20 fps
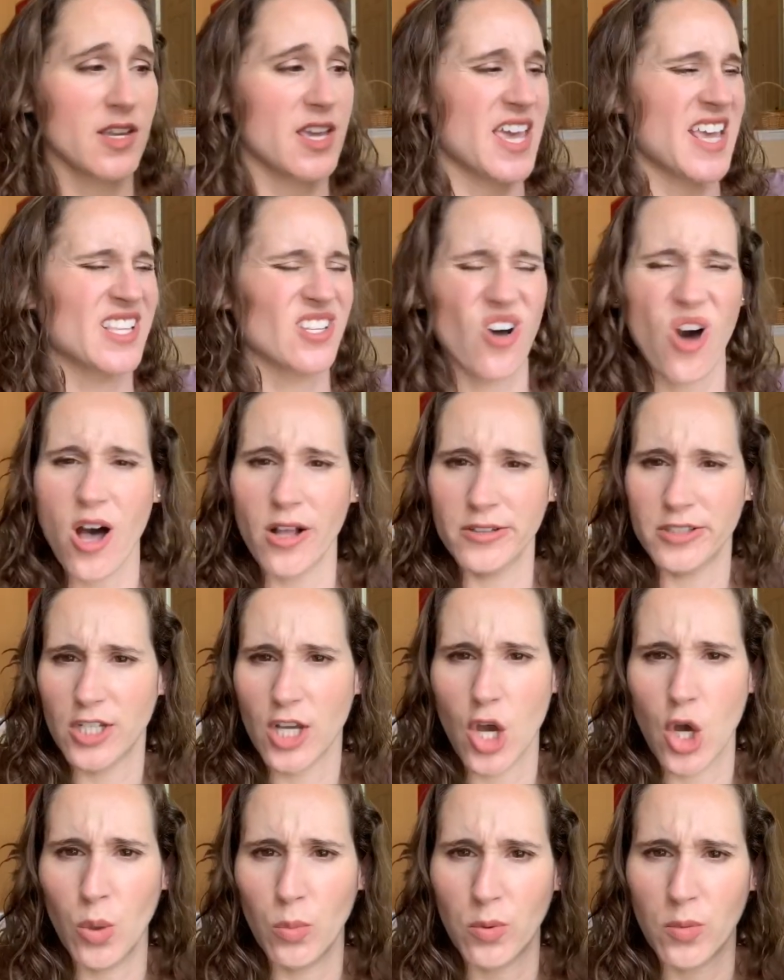It's called
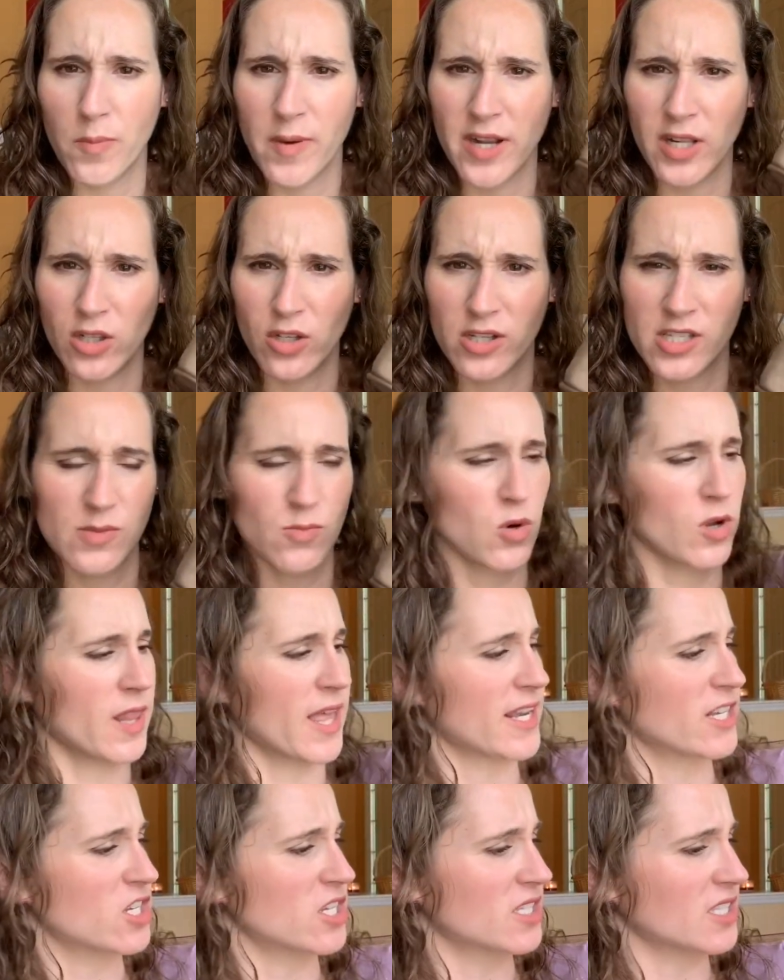taupe, but it looks more
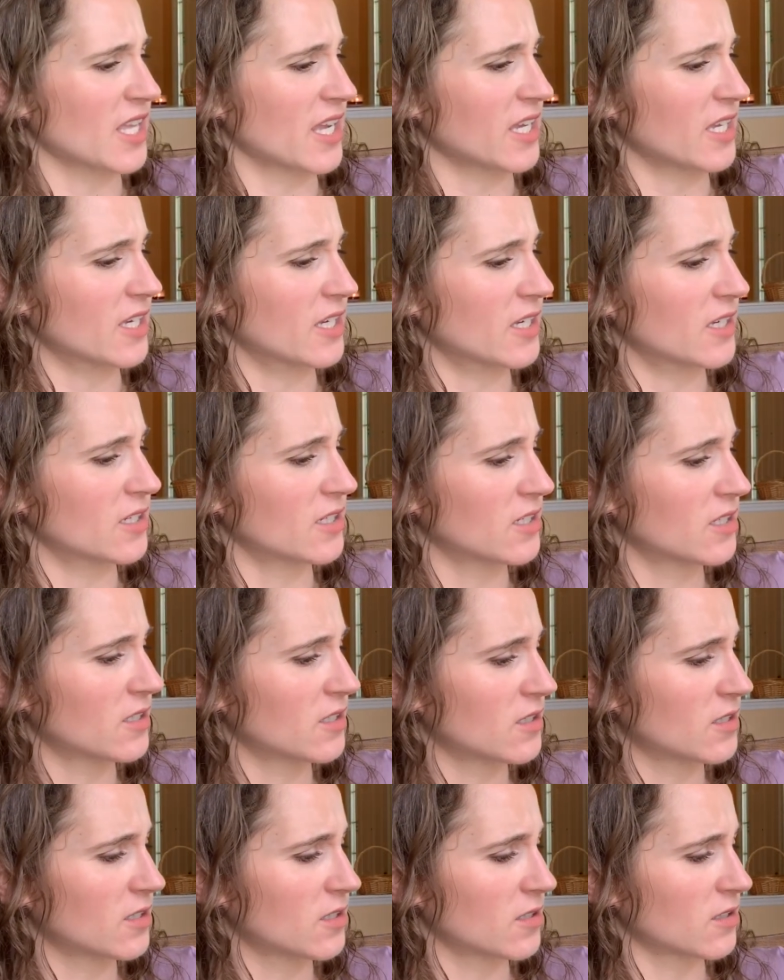like just like a,
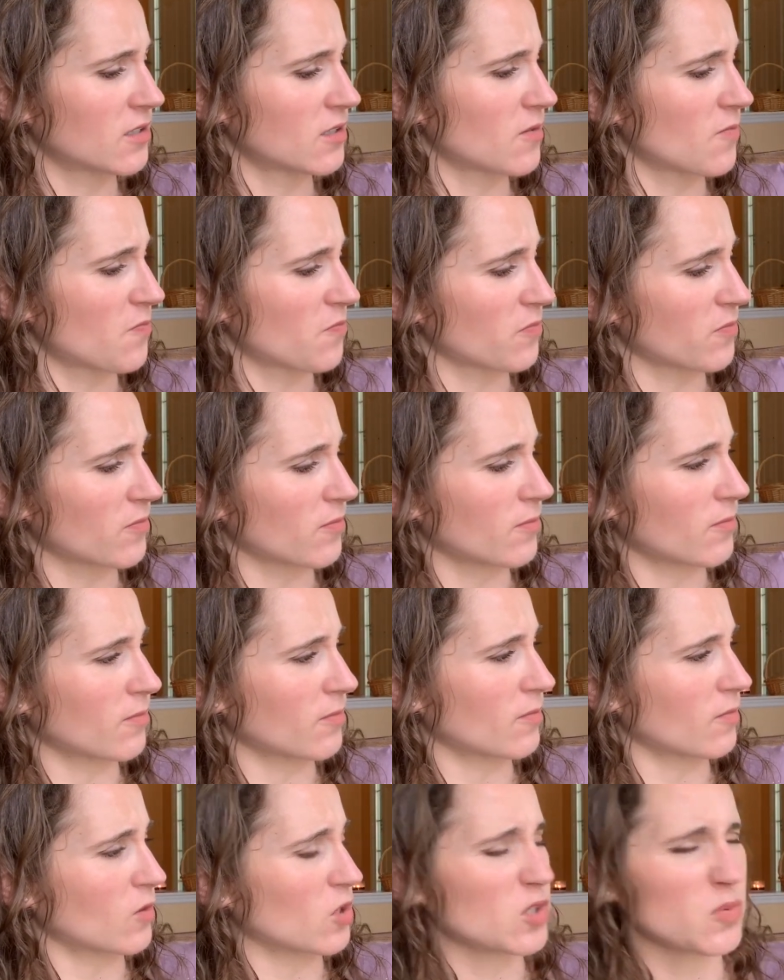
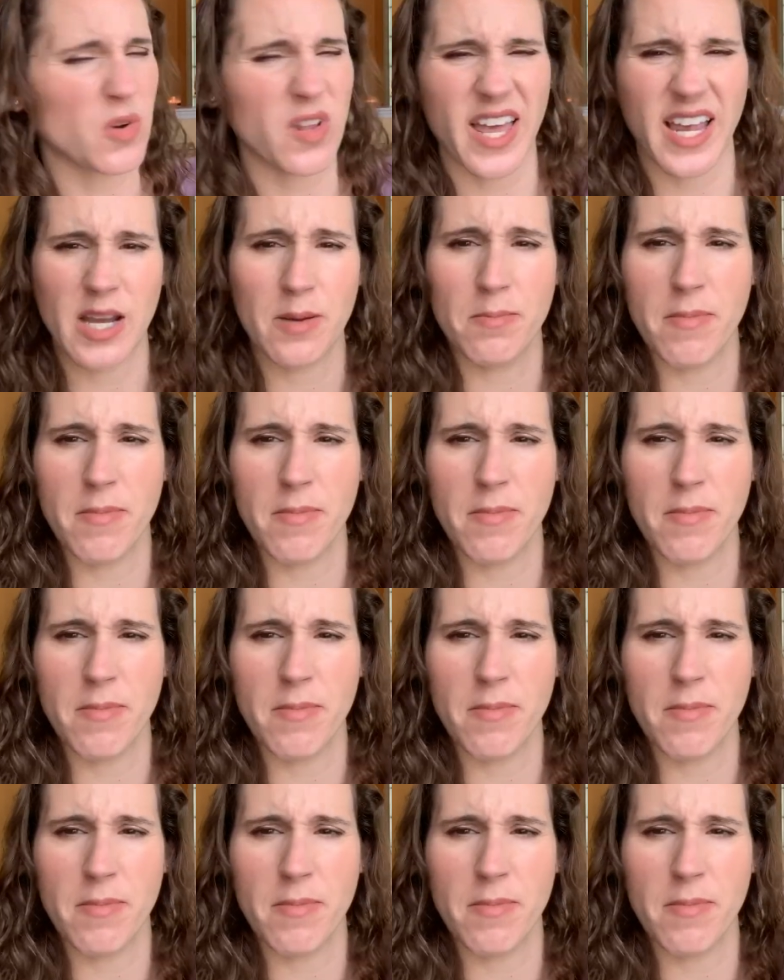looks more like a